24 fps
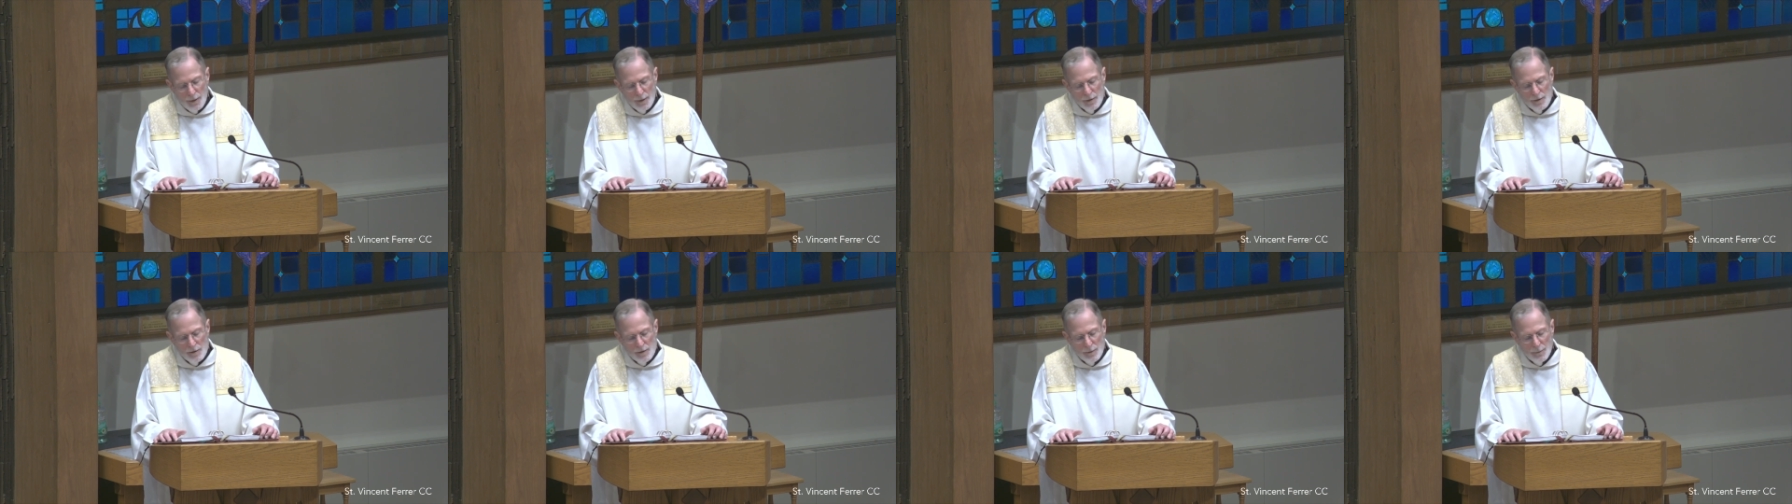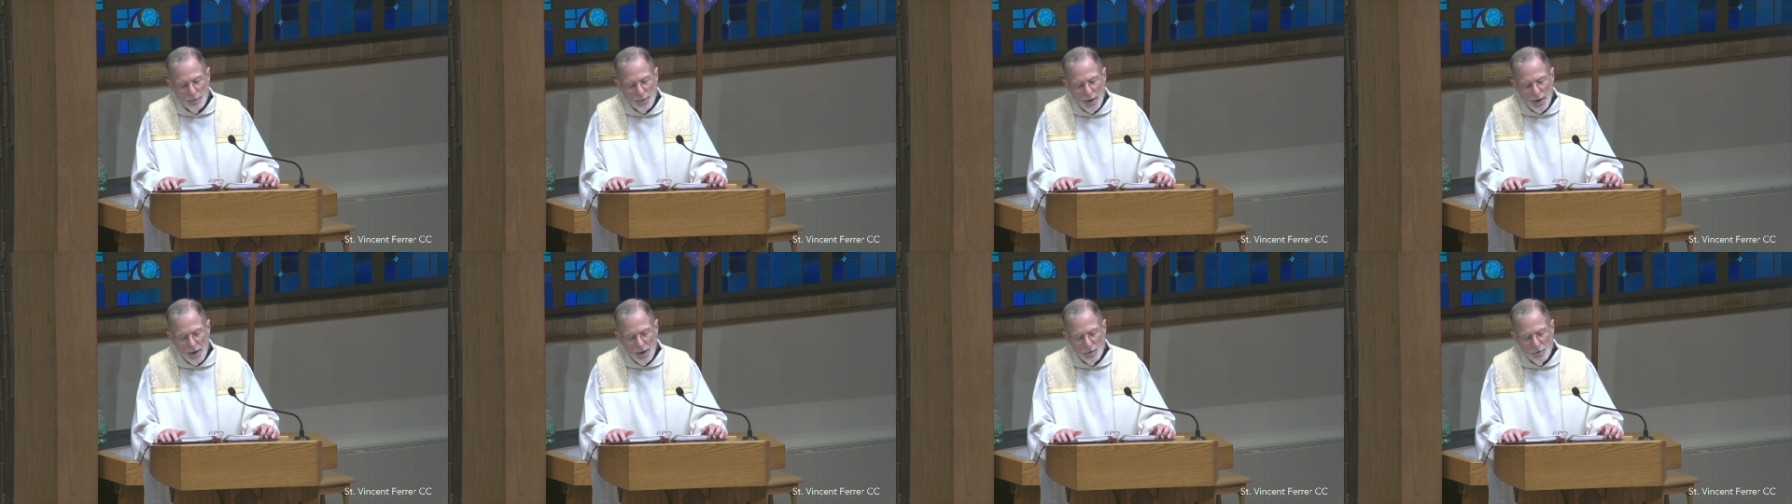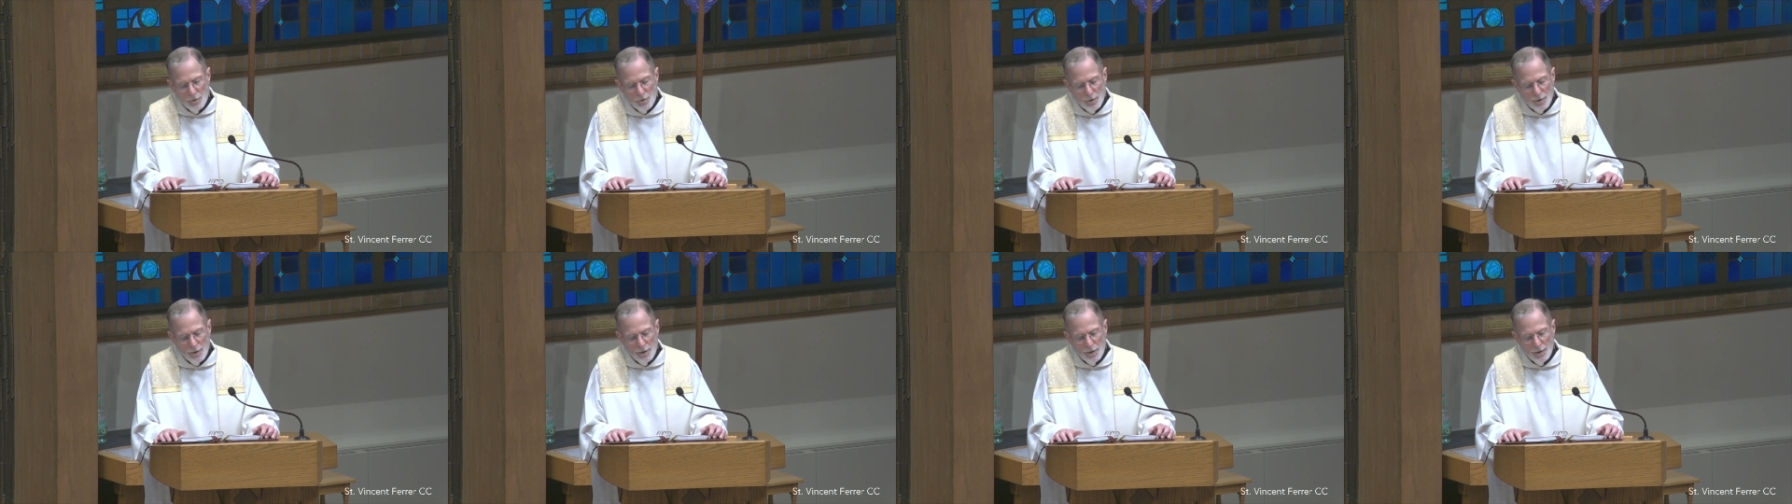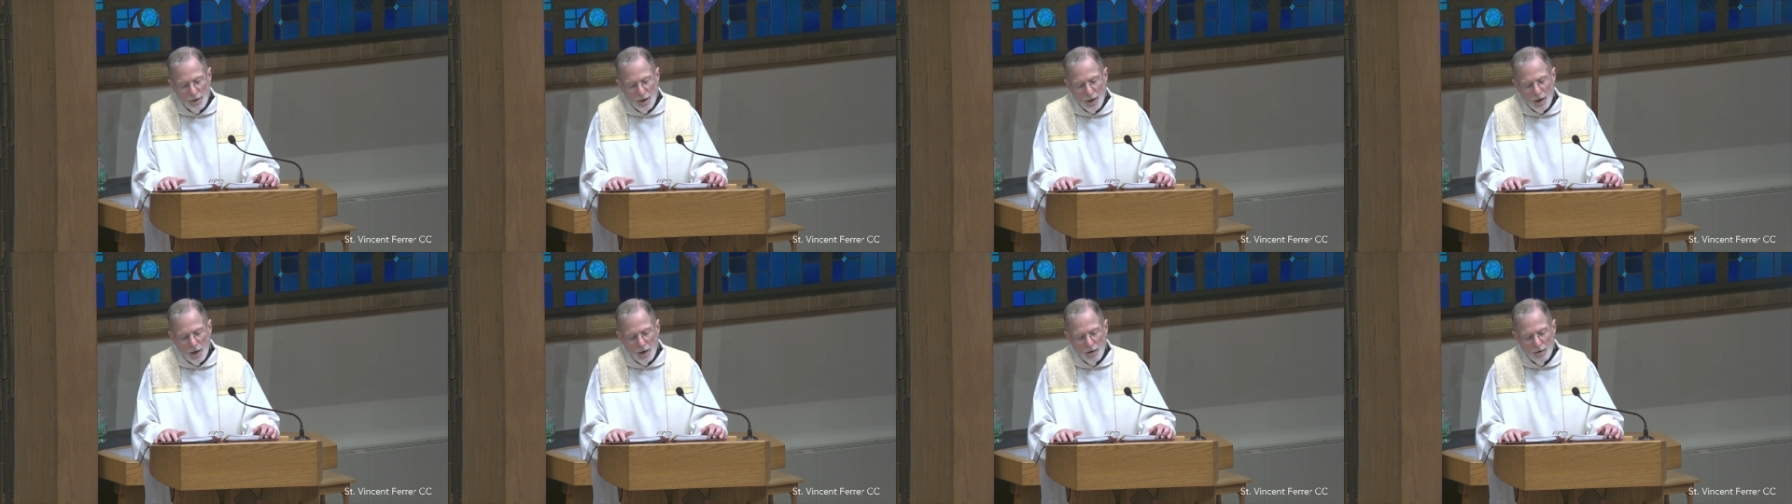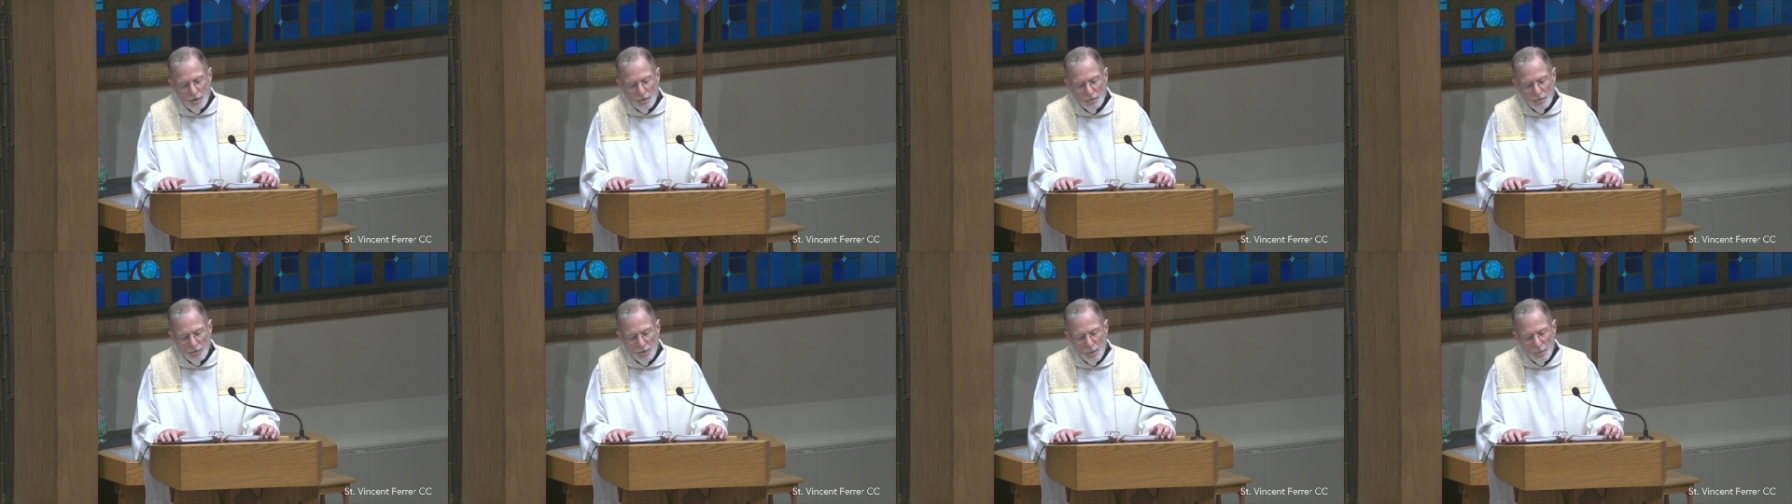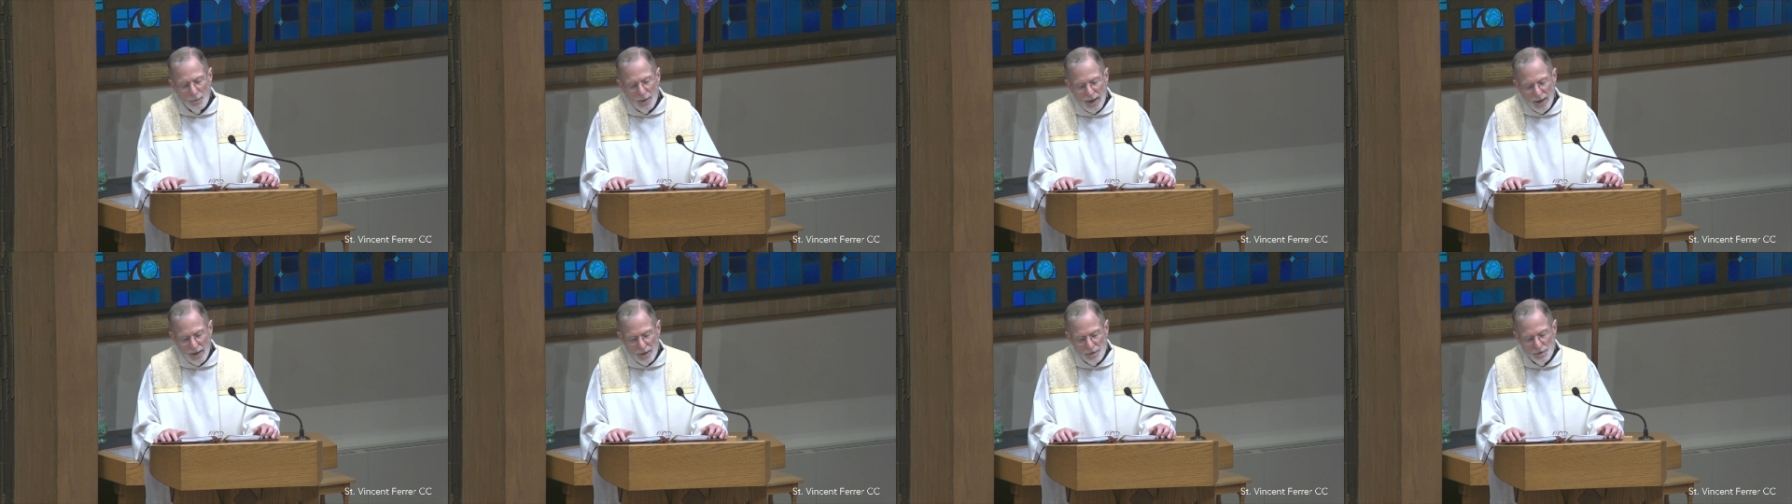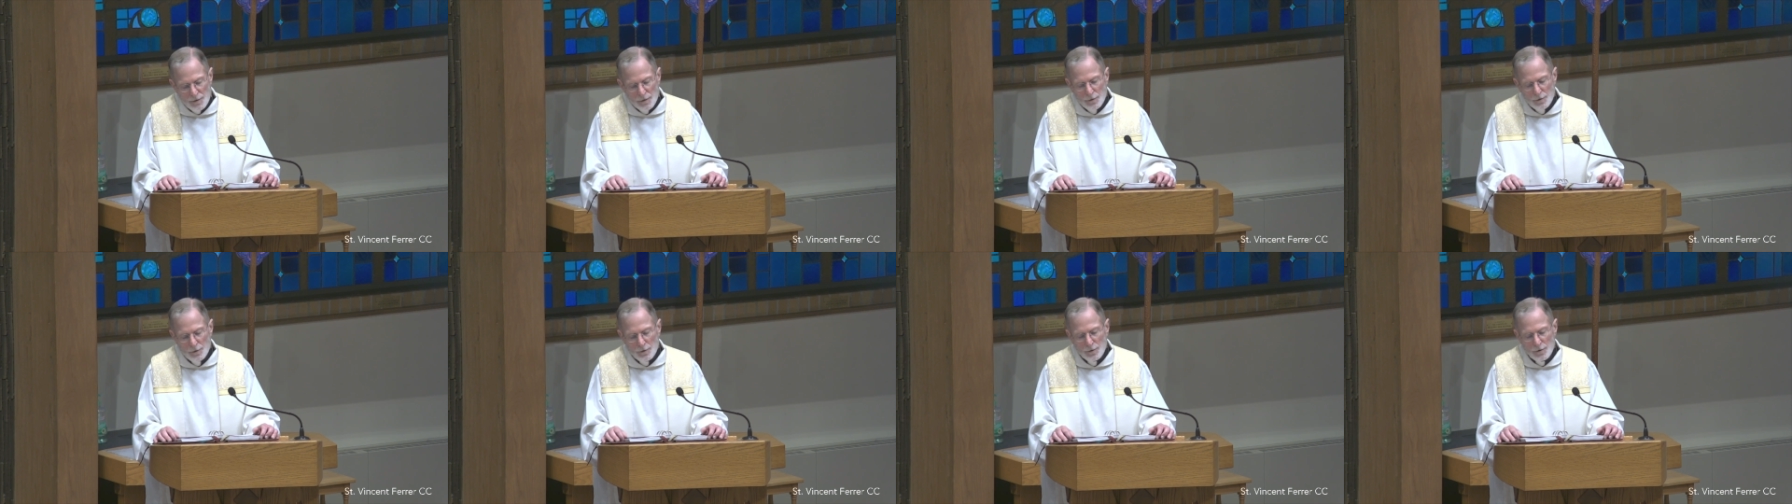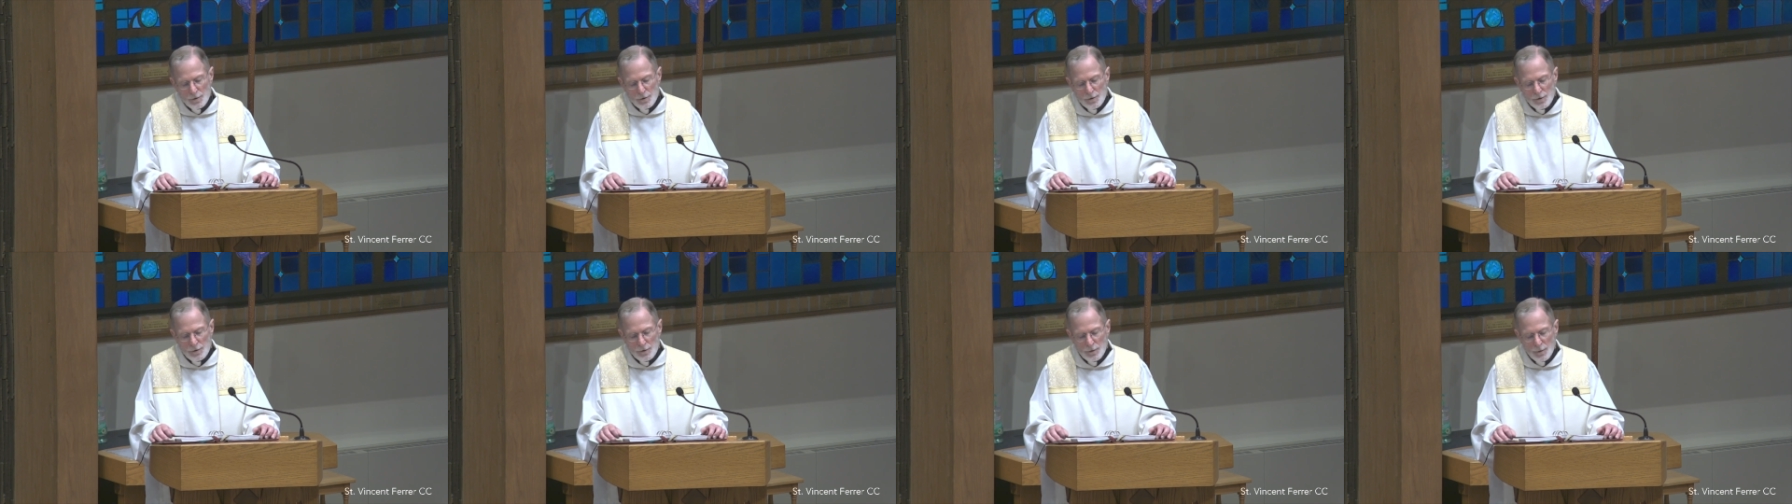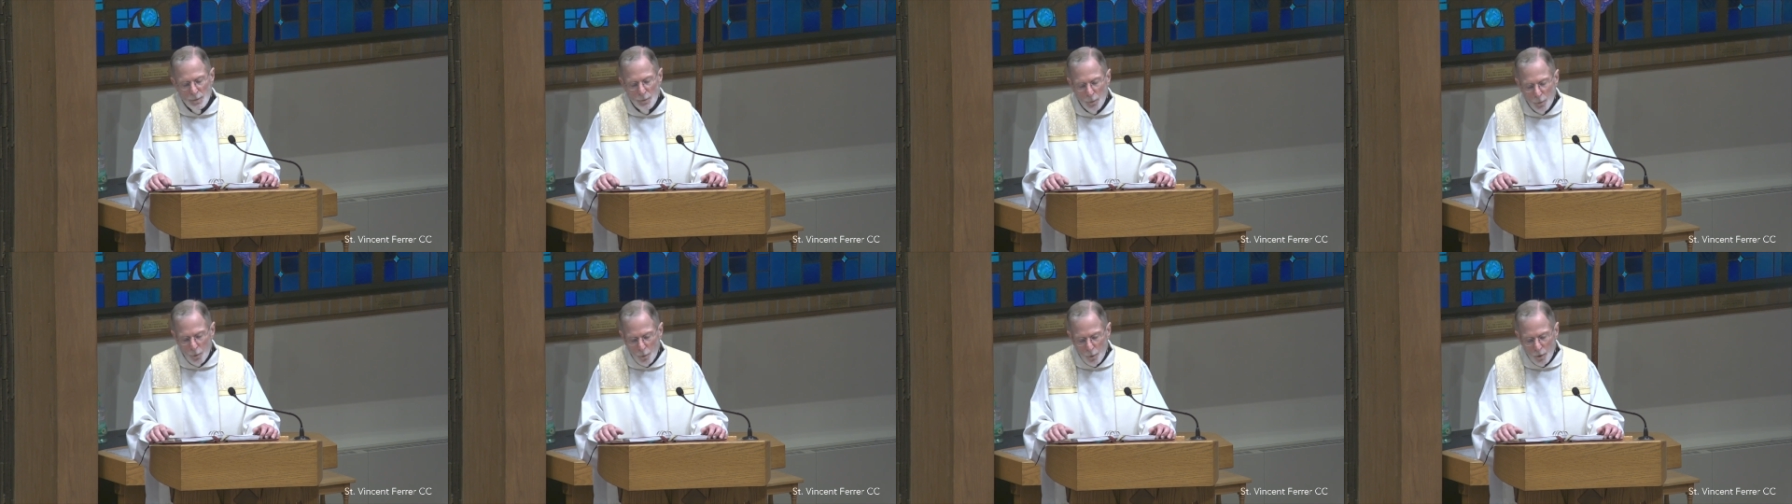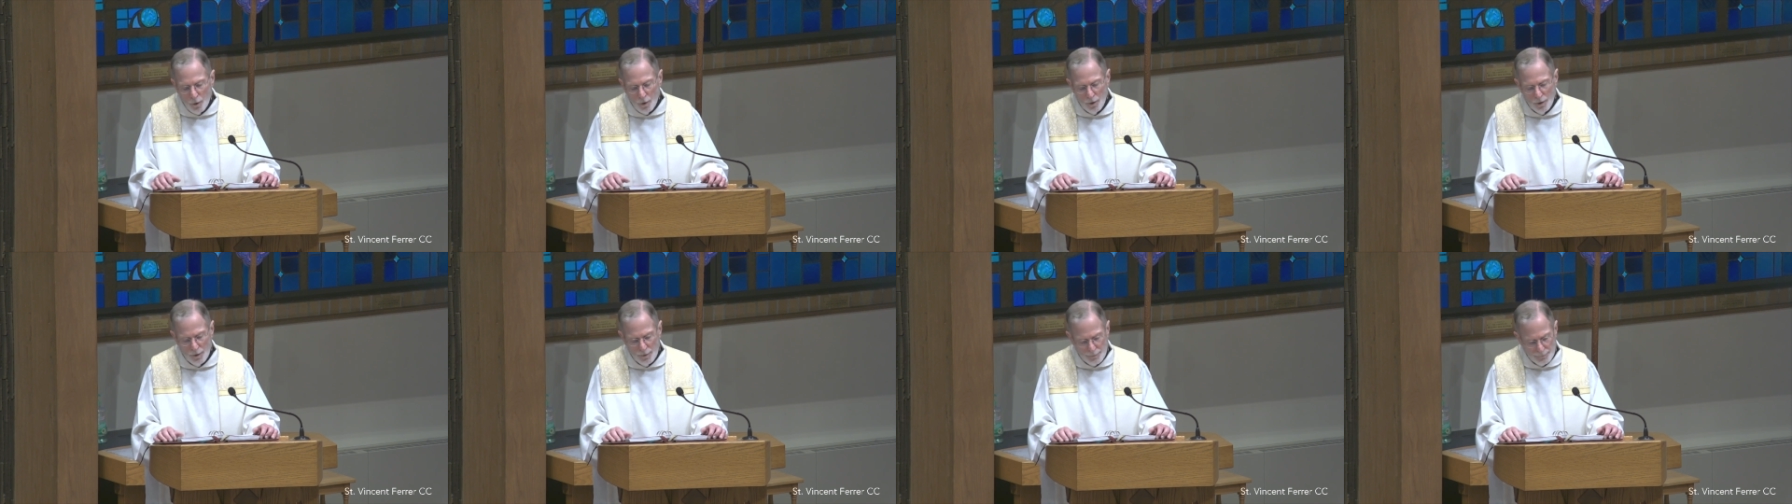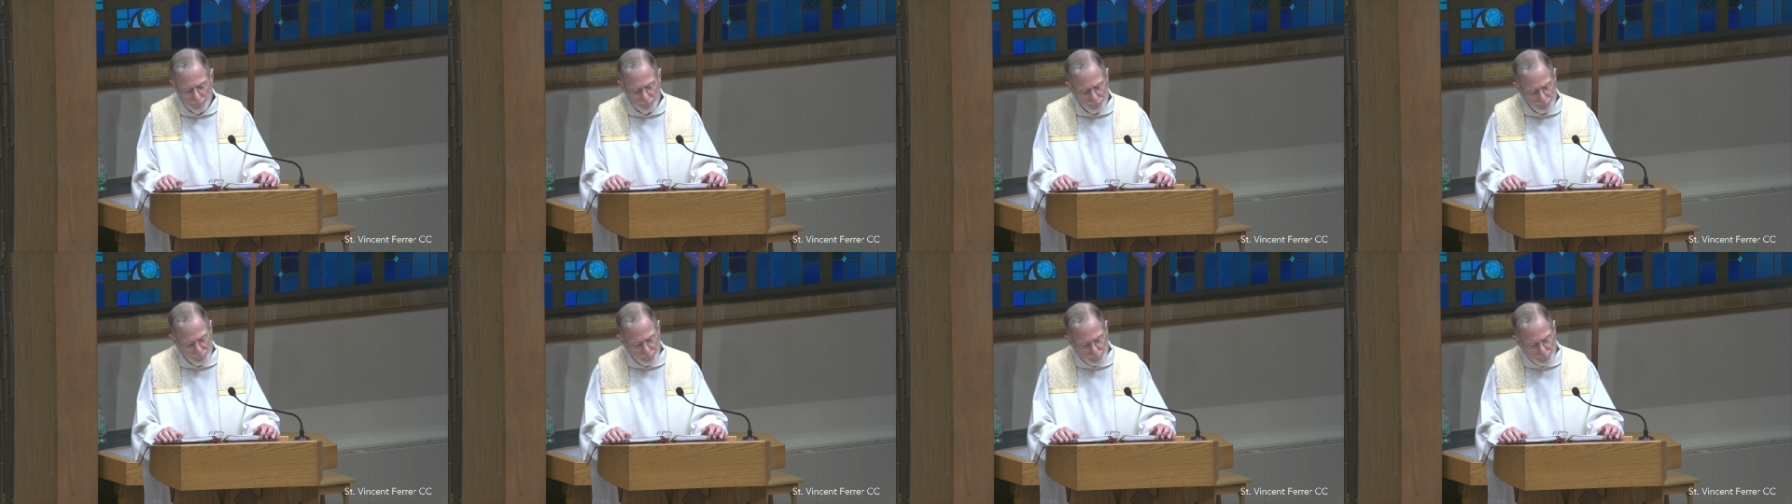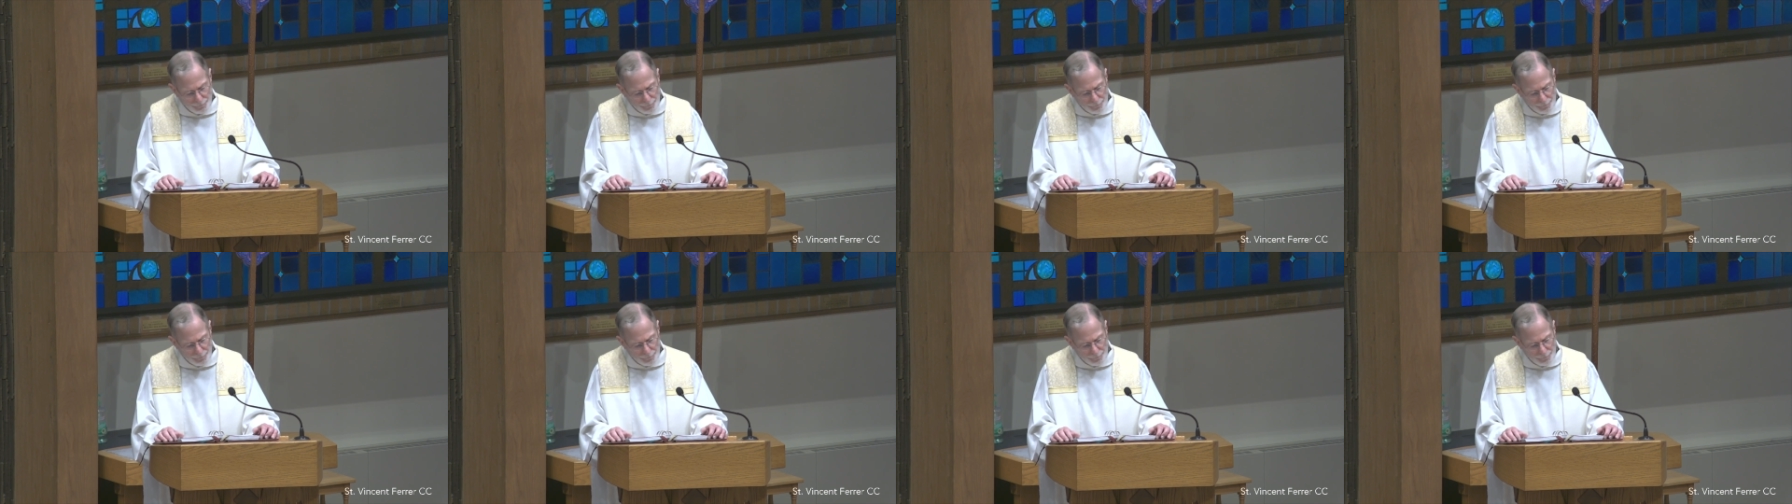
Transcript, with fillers: He is the patron of pastors, the poor,